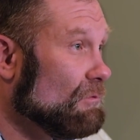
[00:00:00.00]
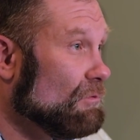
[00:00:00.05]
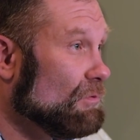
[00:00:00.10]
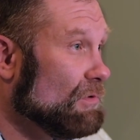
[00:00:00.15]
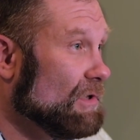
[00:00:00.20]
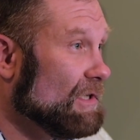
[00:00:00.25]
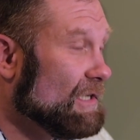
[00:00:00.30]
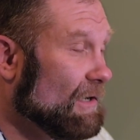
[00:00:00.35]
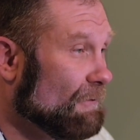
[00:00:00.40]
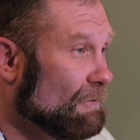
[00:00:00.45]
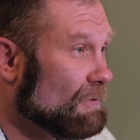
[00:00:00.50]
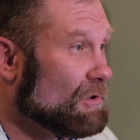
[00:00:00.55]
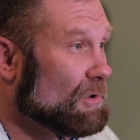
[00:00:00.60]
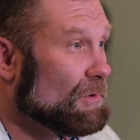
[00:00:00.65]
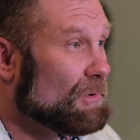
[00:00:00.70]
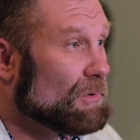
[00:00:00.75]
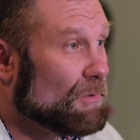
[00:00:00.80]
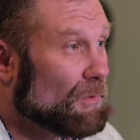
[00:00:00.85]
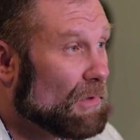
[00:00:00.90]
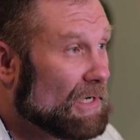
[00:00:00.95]
the
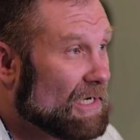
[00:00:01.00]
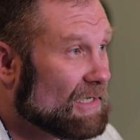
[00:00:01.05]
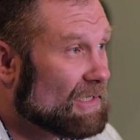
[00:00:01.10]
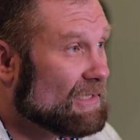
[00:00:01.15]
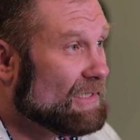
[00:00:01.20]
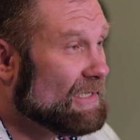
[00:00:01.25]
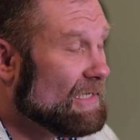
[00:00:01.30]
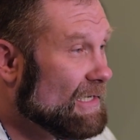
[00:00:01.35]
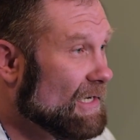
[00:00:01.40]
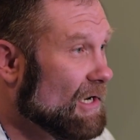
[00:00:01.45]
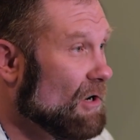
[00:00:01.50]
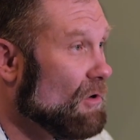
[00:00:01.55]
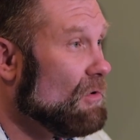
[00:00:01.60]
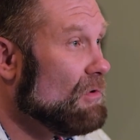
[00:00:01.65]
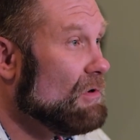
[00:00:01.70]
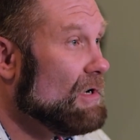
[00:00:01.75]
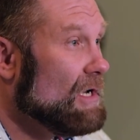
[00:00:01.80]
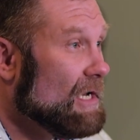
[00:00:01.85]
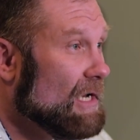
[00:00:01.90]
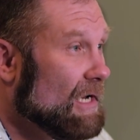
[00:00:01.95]
differences between a
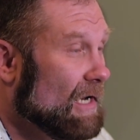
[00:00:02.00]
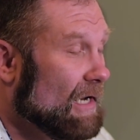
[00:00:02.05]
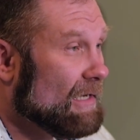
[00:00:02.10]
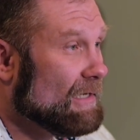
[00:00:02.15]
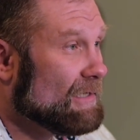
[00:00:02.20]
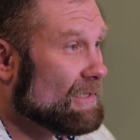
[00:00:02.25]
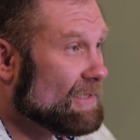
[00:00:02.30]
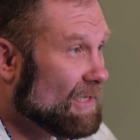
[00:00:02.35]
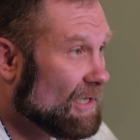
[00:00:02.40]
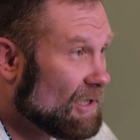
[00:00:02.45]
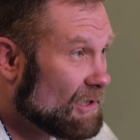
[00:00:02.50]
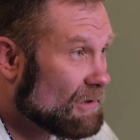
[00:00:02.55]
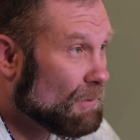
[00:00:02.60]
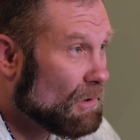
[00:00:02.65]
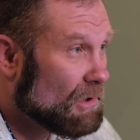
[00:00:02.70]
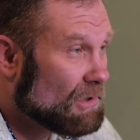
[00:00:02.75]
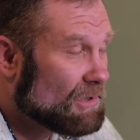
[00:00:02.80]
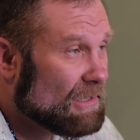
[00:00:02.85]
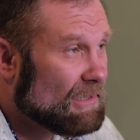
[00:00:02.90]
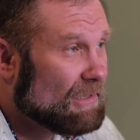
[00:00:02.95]
CEO and a
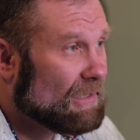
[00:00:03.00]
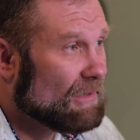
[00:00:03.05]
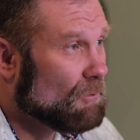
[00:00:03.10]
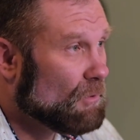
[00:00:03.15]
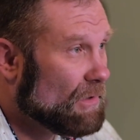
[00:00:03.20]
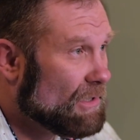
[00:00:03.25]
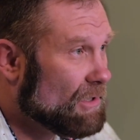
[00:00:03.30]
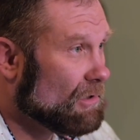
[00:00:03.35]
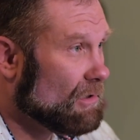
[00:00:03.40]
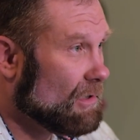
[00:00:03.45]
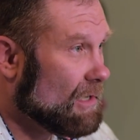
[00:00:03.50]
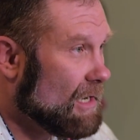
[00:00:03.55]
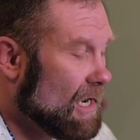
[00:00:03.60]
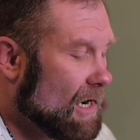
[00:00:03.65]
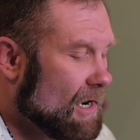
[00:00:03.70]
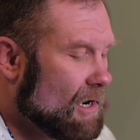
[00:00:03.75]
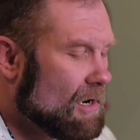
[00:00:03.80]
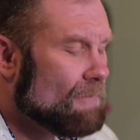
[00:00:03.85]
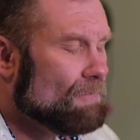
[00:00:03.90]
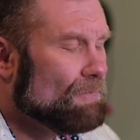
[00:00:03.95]
salesperson and when you're going to
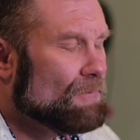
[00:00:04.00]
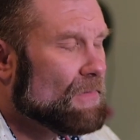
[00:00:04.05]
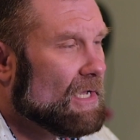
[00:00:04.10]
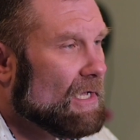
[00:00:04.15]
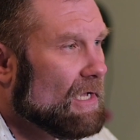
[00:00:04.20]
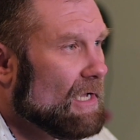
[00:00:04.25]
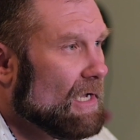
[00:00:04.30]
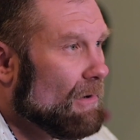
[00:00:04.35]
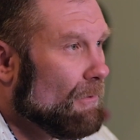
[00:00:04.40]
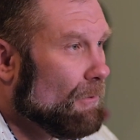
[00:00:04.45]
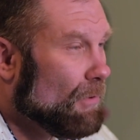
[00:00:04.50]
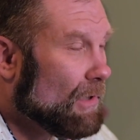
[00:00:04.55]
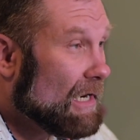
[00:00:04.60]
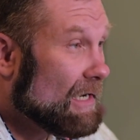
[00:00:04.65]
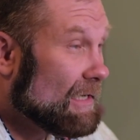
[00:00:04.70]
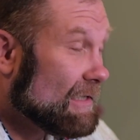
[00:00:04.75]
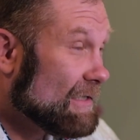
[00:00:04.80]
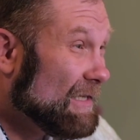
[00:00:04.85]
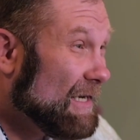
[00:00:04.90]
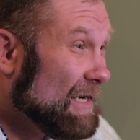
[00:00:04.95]
hire. What I
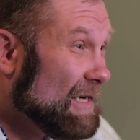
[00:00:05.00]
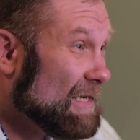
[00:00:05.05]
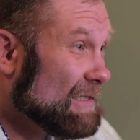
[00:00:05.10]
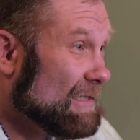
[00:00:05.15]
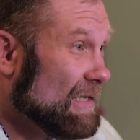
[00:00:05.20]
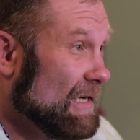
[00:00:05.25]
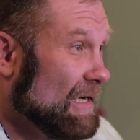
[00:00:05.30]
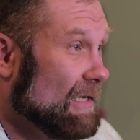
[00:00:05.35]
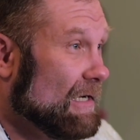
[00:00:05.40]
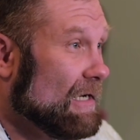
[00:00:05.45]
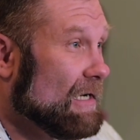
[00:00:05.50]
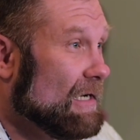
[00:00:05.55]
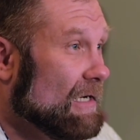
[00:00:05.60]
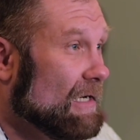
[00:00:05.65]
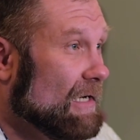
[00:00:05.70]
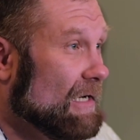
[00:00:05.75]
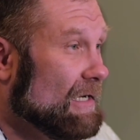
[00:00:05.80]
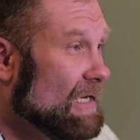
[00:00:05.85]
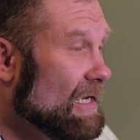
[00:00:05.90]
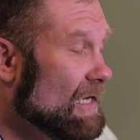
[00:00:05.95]
could say is that,
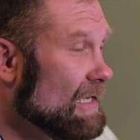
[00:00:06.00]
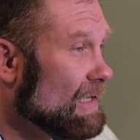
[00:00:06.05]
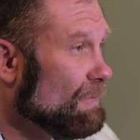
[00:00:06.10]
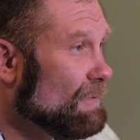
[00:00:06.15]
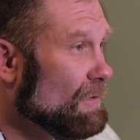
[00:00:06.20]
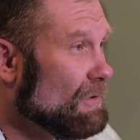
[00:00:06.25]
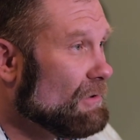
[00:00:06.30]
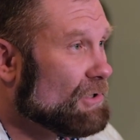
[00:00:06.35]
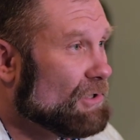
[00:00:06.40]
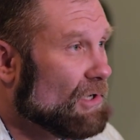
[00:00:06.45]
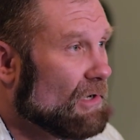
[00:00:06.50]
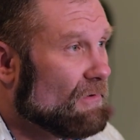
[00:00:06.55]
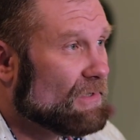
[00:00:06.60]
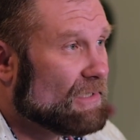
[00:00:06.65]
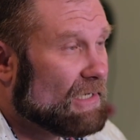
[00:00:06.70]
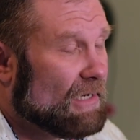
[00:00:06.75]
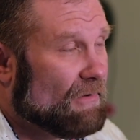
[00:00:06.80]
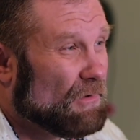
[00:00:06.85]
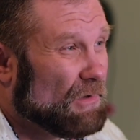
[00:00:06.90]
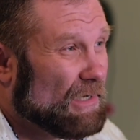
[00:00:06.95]
again, if your service
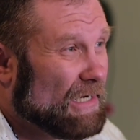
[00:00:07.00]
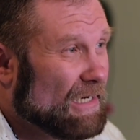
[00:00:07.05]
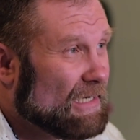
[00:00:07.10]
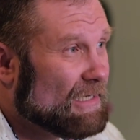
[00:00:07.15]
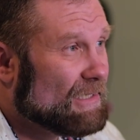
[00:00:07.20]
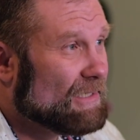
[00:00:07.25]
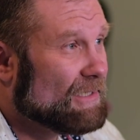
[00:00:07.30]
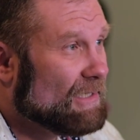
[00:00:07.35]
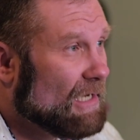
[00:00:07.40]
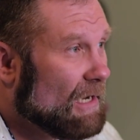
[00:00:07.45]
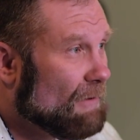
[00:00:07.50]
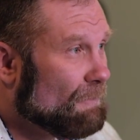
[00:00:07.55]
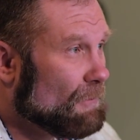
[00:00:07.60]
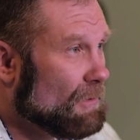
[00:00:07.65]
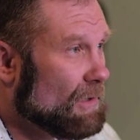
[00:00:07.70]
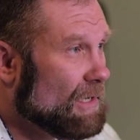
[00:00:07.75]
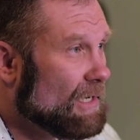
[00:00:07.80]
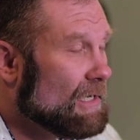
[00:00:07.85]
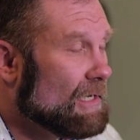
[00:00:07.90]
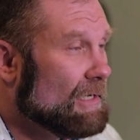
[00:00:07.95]
level is
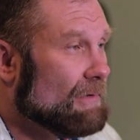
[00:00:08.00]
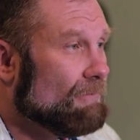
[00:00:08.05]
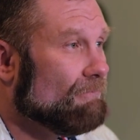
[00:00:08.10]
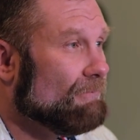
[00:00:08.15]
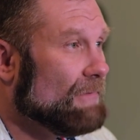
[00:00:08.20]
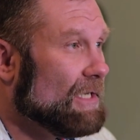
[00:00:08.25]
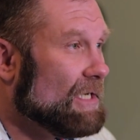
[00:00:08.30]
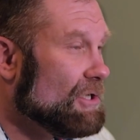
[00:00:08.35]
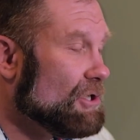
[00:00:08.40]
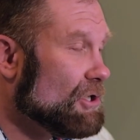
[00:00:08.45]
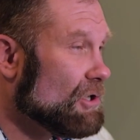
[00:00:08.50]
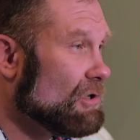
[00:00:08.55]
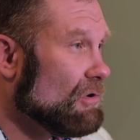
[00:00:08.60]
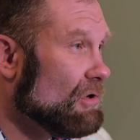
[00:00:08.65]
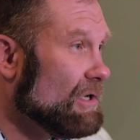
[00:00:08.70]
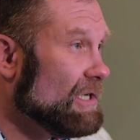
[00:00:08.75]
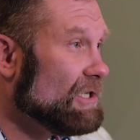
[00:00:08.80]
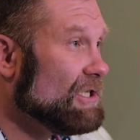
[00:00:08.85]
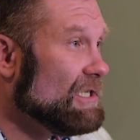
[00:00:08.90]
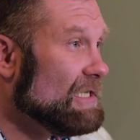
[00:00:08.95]
suffering, then you're
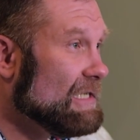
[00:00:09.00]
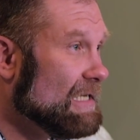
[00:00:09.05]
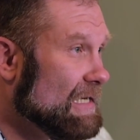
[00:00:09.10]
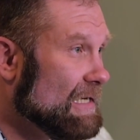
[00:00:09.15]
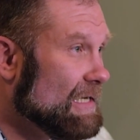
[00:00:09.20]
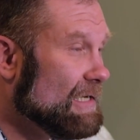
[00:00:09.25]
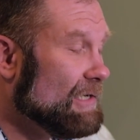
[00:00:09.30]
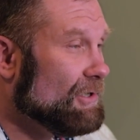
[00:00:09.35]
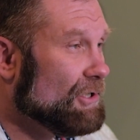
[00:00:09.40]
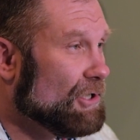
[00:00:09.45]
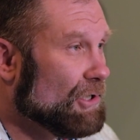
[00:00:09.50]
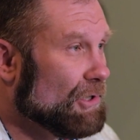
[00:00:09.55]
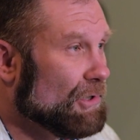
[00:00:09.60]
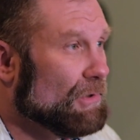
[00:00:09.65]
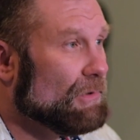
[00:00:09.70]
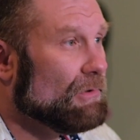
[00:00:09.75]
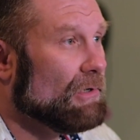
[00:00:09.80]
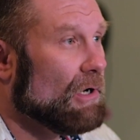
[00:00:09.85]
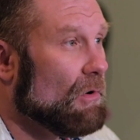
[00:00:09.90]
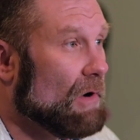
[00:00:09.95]
going to need
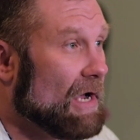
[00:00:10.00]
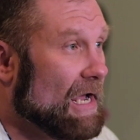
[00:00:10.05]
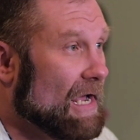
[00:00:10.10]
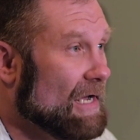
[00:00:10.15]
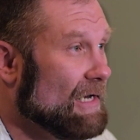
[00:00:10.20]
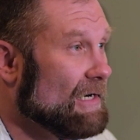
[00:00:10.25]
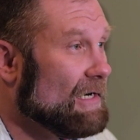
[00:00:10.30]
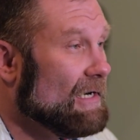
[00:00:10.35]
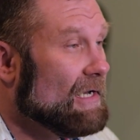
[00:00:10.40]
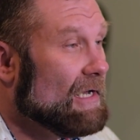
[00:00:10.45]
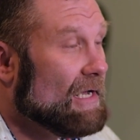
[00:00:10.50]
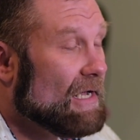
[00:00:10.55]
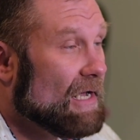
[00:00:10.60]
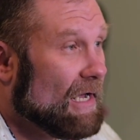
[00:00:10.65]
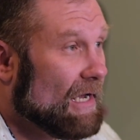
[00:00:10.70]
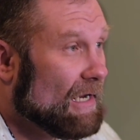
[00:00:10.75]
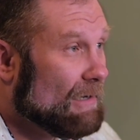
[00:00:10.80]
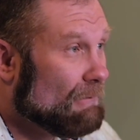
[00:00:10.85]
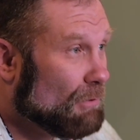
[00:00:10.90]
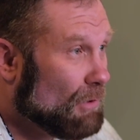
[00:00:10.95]
to go ahead
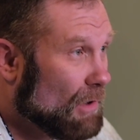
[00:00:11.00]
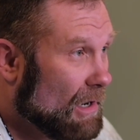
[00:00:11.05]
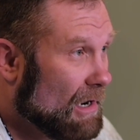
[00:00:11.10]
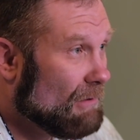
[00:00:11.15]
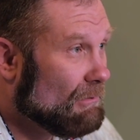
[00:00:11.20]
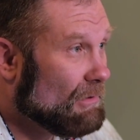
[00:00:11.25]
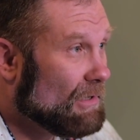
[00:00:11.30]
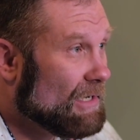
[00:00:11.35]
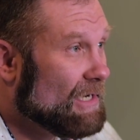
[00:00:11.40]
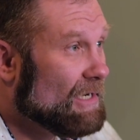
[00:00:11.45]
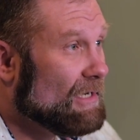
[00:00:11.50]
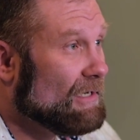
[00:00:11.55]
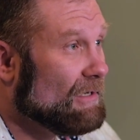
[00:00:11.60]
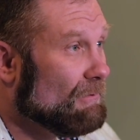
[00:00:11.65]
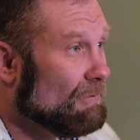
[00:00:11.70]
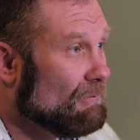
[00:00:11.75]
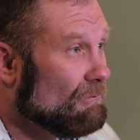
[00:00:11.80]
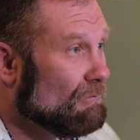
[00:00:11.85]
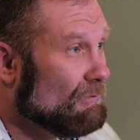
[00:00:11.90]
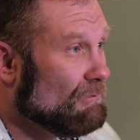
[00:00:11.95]
and probably
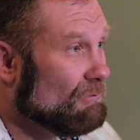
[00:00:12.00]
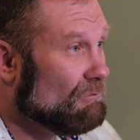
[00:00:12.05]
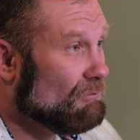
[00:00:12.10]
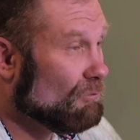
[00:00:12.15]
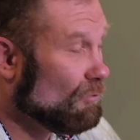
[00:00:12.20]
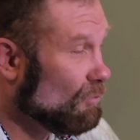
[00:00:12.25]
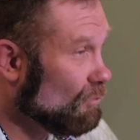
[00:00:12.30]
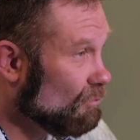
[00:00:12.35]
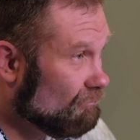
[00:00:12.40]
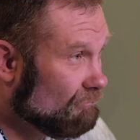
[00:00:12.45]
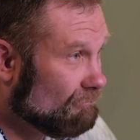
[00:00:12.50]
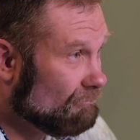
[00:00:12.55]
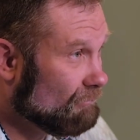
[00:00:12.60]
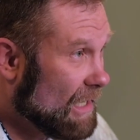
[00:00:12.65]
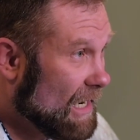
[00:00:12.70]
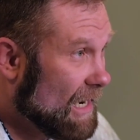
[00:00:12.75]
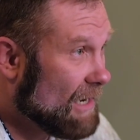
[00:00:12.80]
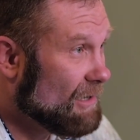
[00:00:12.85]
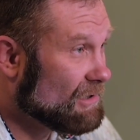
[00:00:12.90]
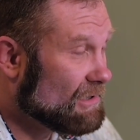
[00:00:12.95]

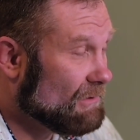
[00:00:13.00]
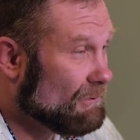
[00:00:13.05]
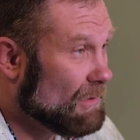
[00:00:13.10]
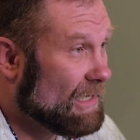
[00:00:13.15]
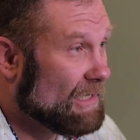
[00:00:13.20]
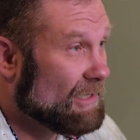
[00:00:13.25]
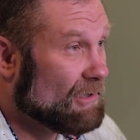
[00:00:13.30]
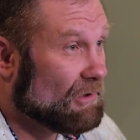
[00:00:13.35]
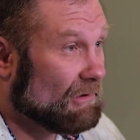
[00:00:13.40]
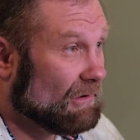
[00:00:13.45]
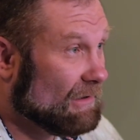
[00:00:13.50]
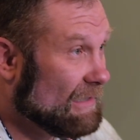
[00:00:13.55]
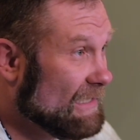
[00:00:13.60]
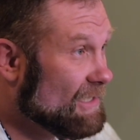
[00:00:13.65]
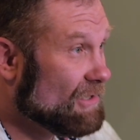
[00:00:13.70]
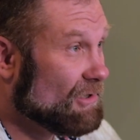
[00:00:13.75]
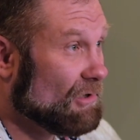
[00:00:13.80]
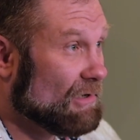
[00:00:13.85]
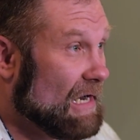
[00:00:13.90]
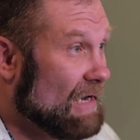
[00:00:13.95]
hire somebody. You're at
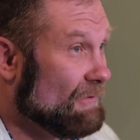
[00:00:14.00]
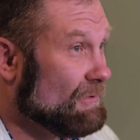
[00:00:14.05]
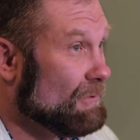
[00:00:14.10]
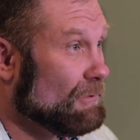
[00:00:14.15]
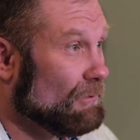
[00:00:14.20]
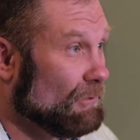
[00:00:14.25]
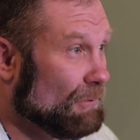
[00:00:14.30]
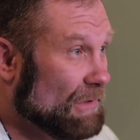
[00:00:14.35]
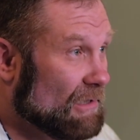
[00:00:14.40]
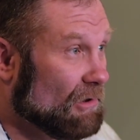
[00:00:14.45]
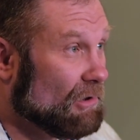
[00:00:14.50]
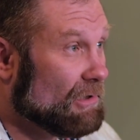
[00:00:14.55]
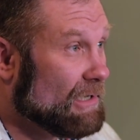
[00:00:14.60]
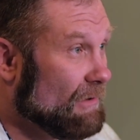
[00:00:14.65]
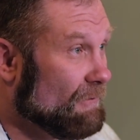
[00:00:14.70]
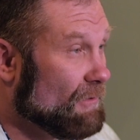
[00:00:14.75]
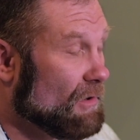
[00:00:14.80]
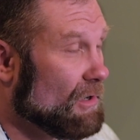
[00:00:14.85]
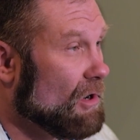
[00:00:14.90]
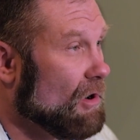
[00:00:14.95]
least going to have to be looking
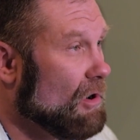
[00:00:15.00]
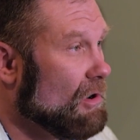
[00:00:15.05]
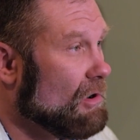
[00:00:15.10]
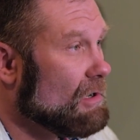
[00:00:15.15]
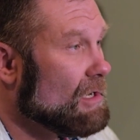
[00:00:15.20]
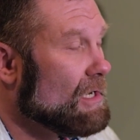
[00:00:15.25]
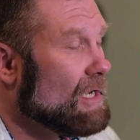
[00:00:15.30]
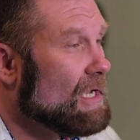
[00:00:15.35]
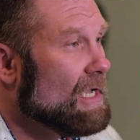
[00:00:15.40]
very hard.